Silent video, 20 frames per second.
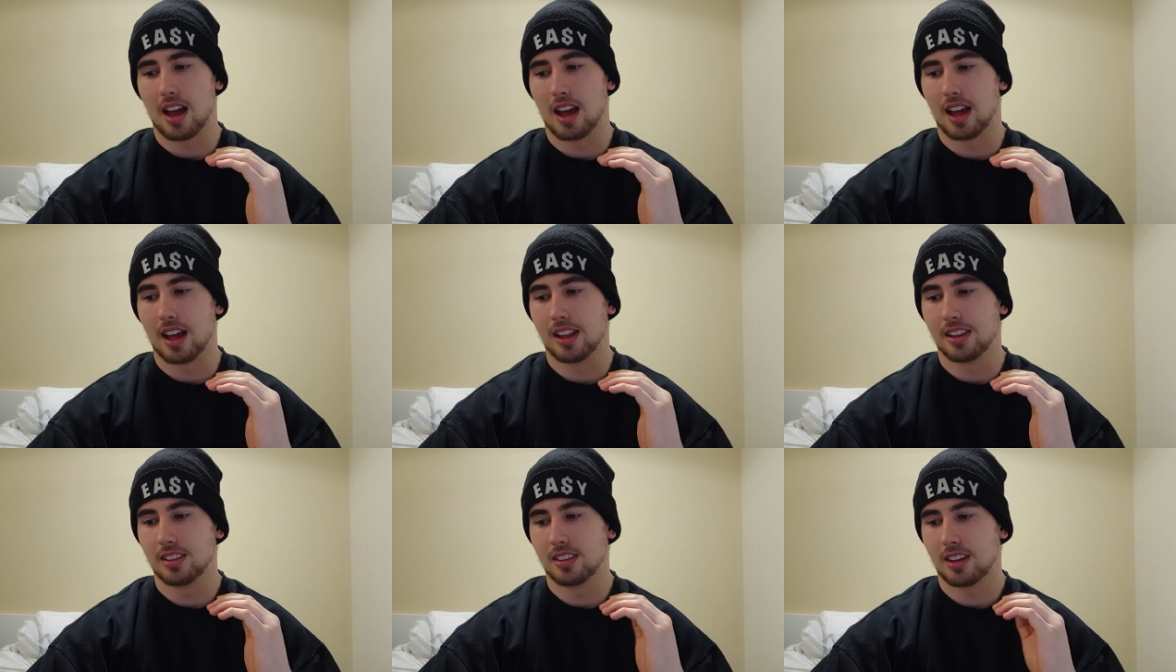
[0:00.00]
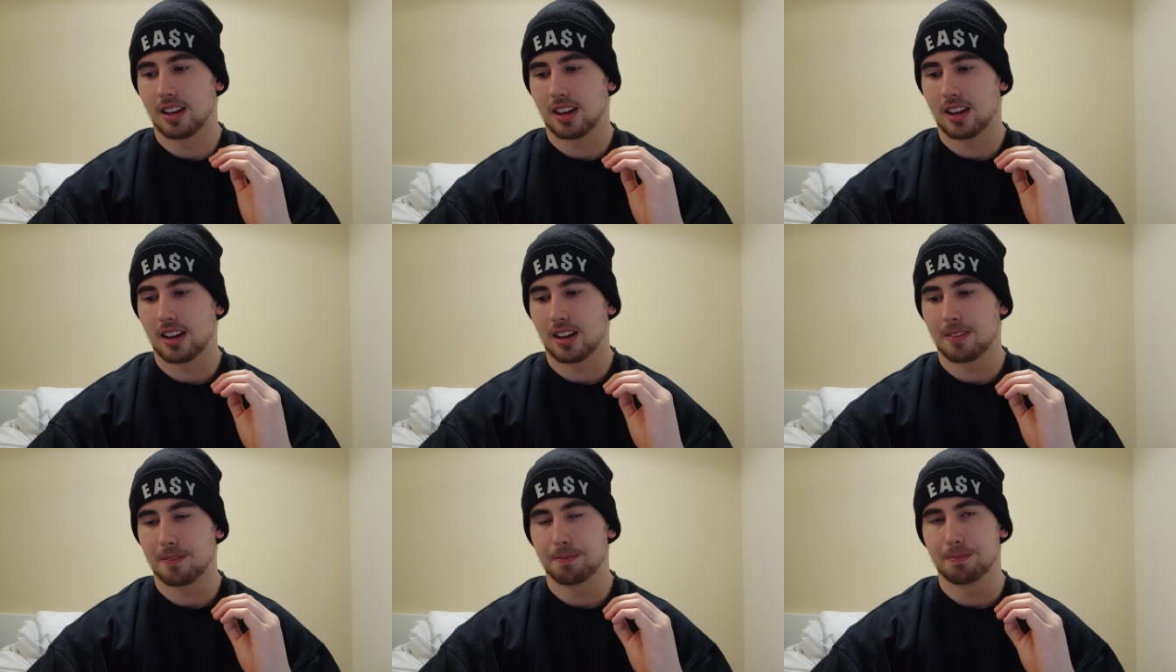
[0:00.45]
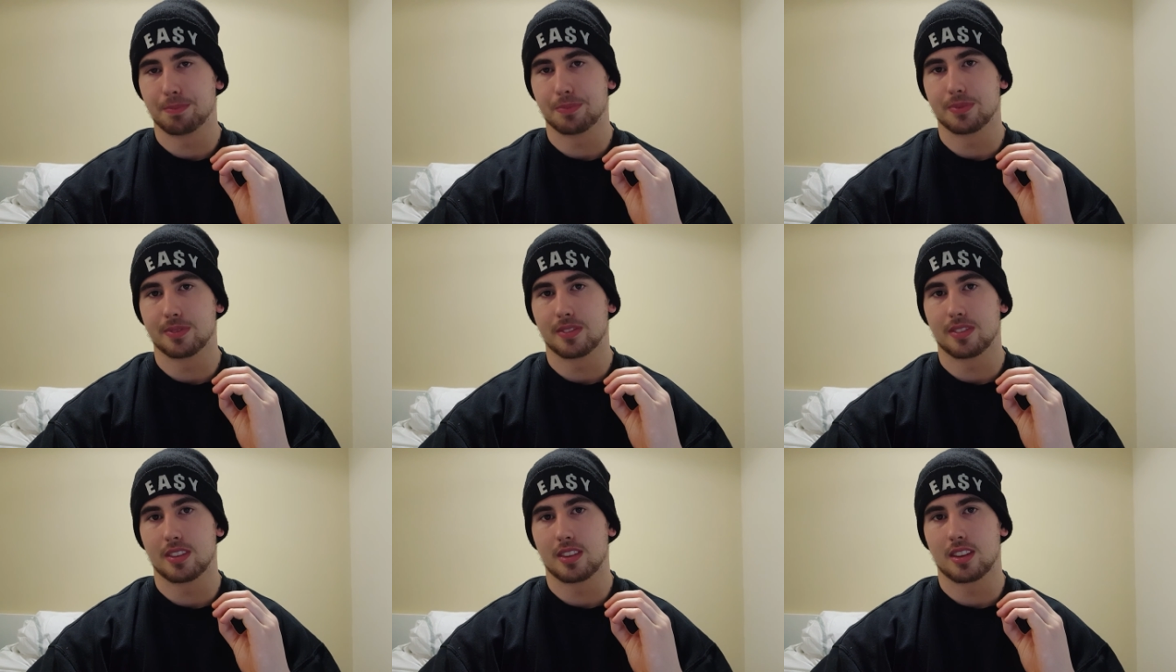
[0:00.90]
And uh,
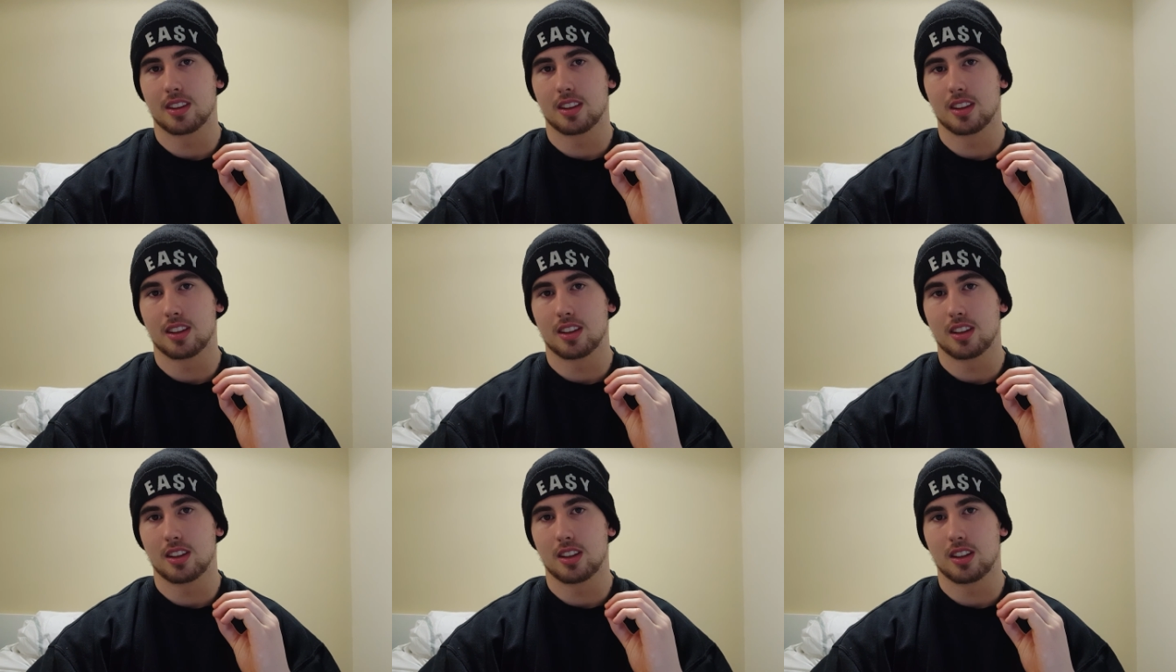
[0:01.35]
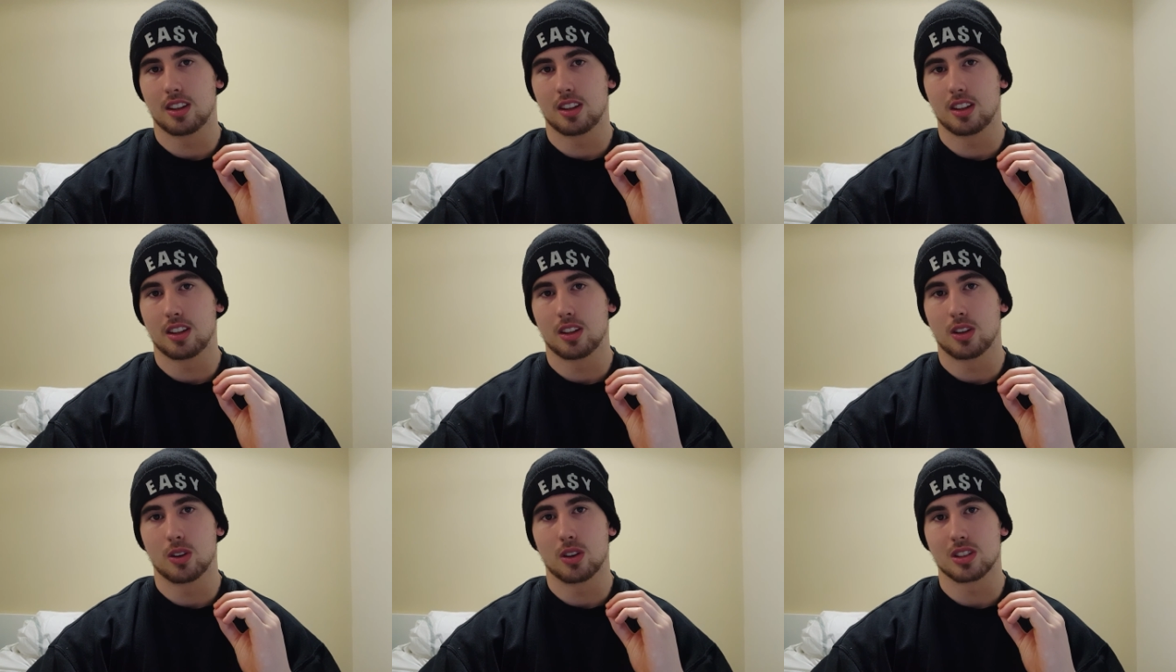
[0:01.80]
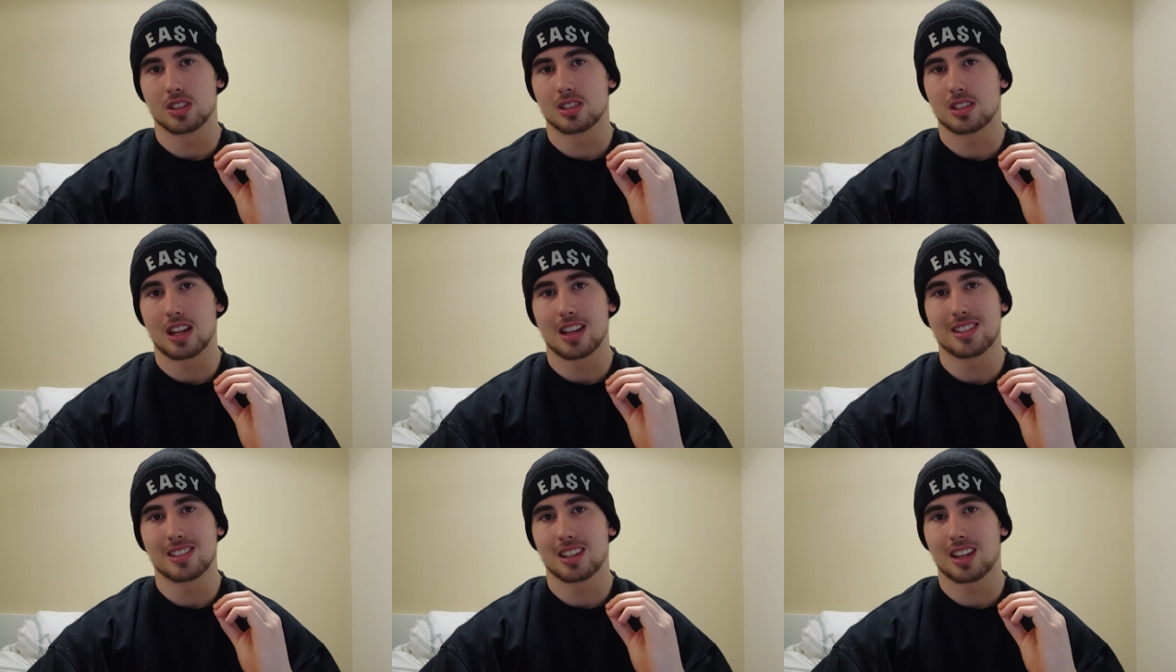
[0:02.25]
you're not
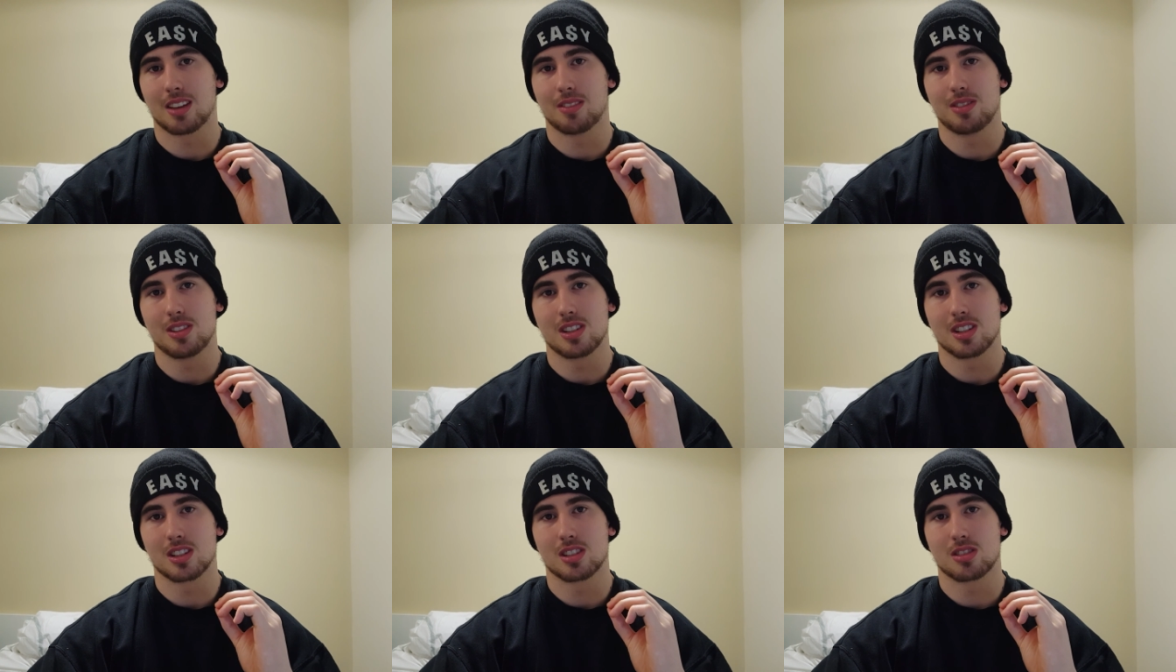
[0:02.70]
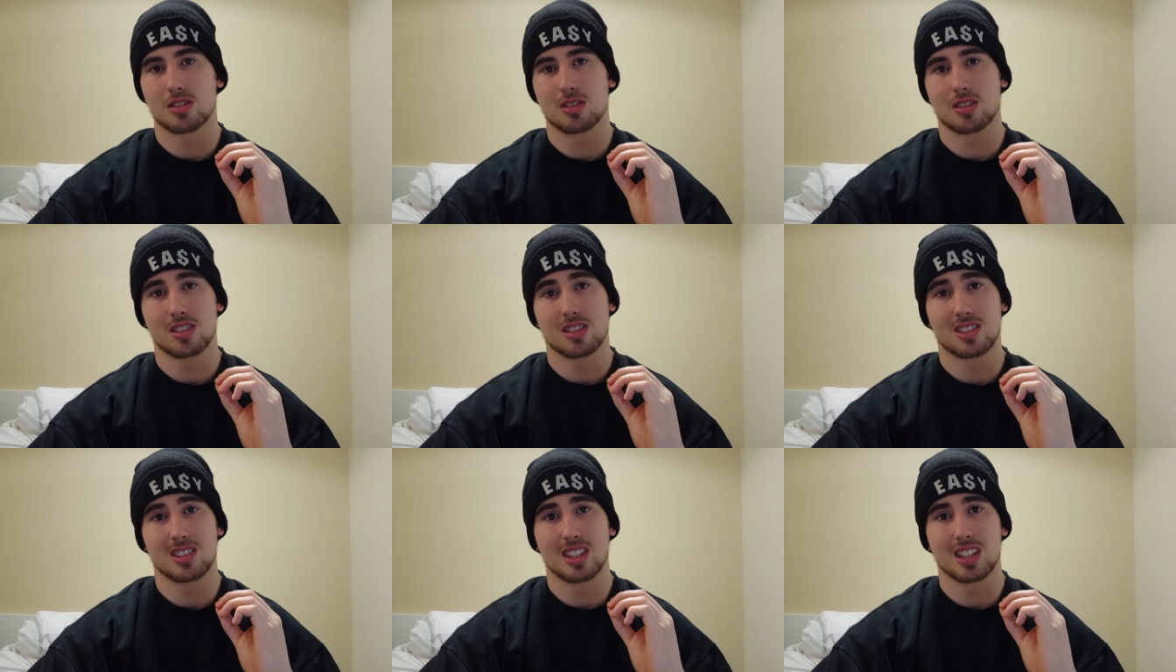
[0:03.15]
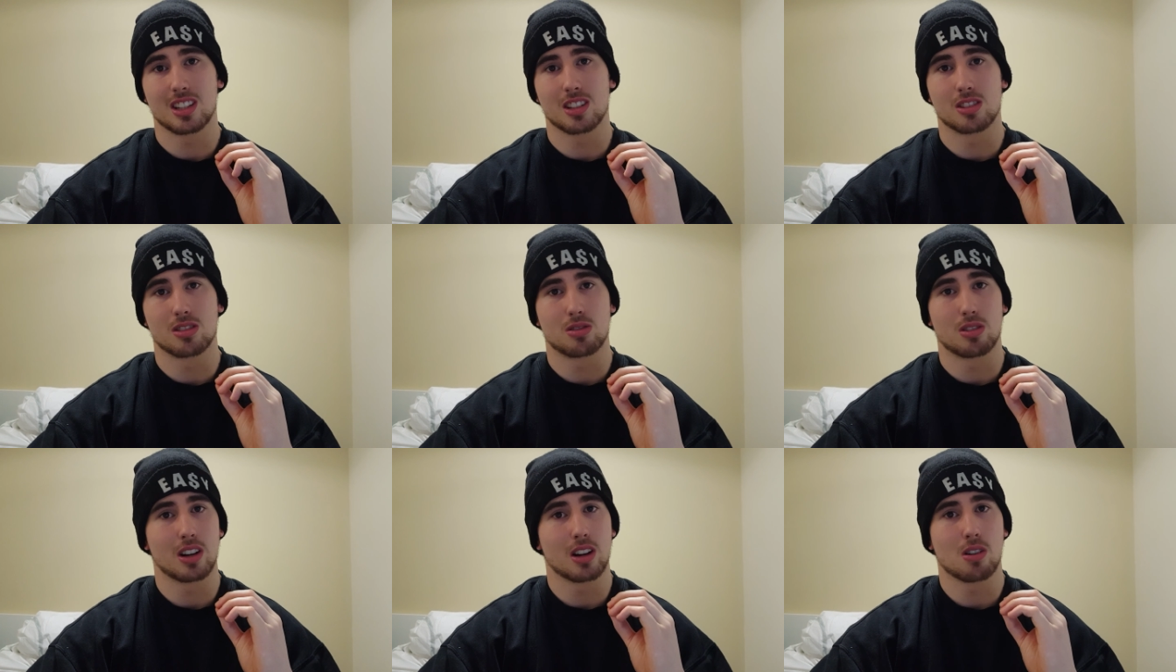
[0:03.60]
aesthetic if you just stick
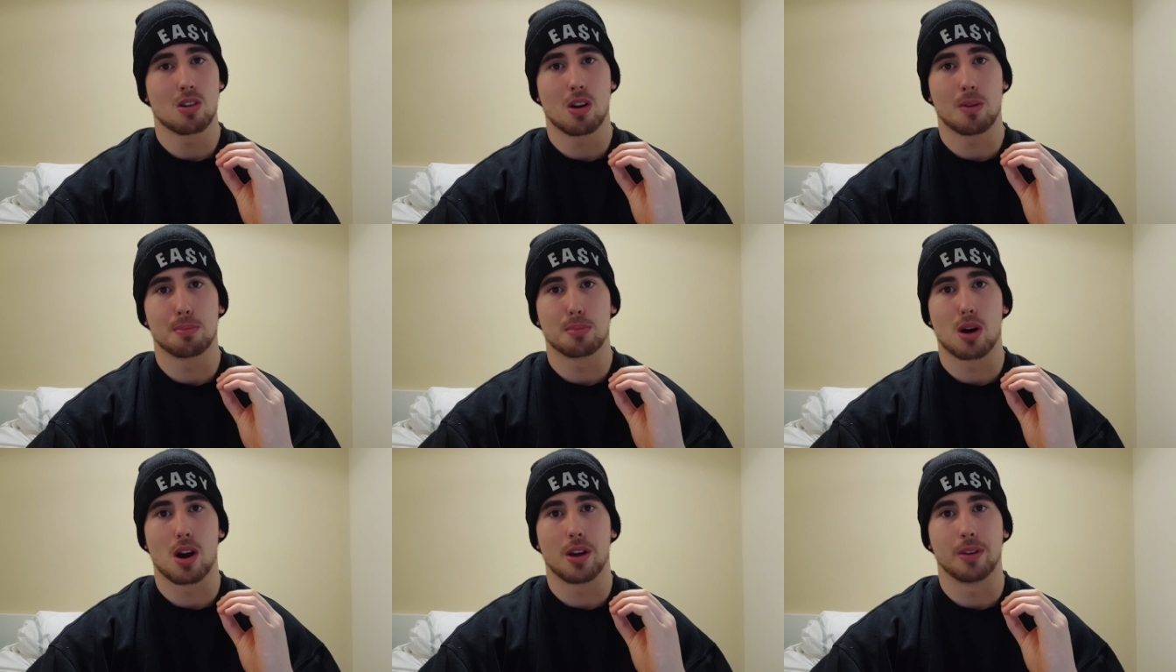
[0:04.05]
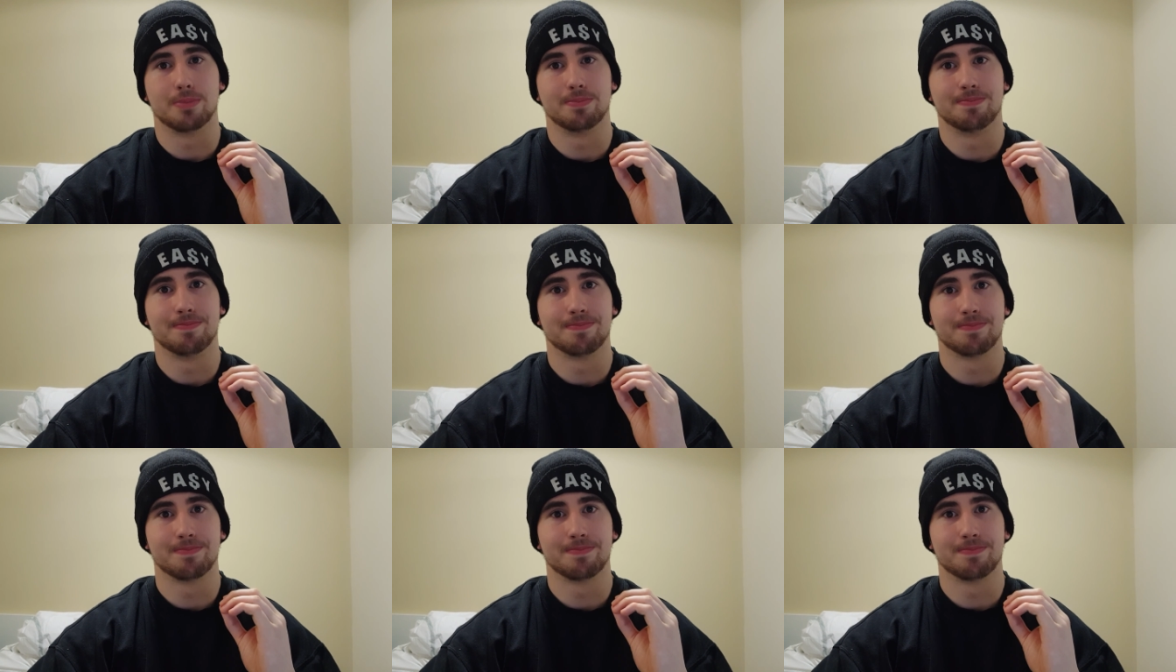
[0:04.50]
a stringer on, bro.